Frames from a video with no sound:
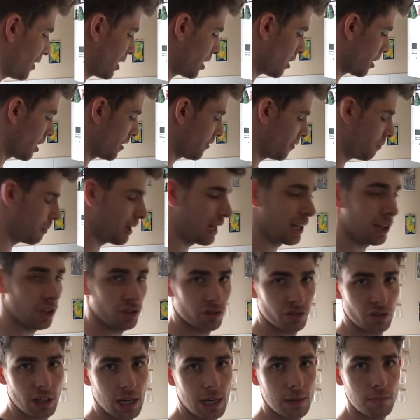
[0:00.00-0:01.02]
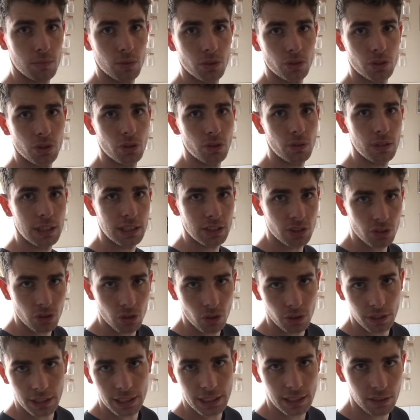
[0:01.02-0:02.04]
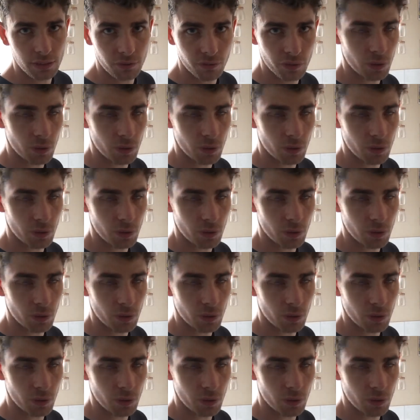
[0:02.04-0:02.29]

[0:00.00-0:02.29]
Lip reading: go over by a gram or 2, it's not the end of the